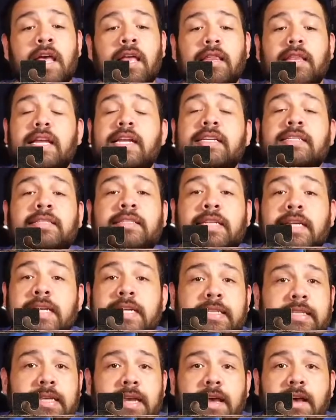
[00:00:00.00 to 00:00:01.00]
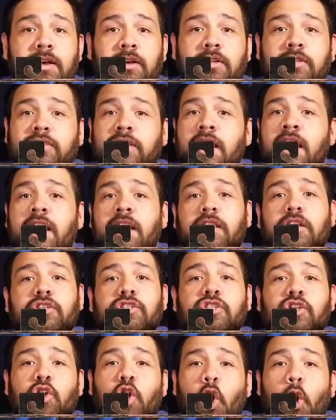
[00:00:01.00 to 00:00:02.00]
These details, the
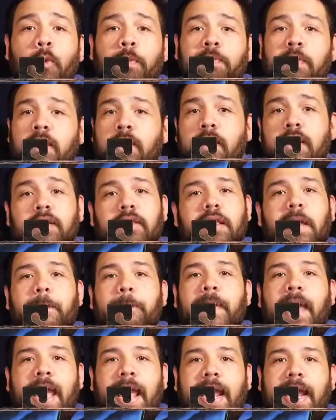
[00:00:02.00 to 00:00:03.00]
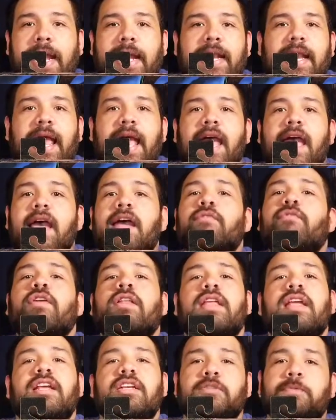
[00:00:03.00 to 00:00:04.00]
sculpting, the paint,
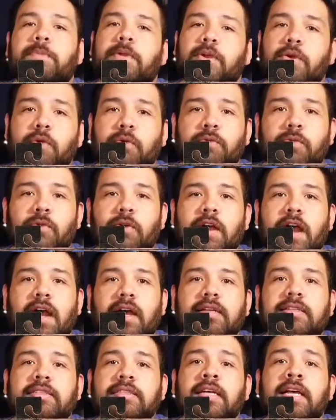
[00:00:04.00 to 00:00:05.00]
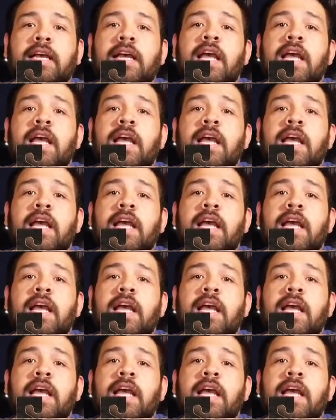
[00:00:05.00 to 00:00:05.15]
everything is beautiful, guys.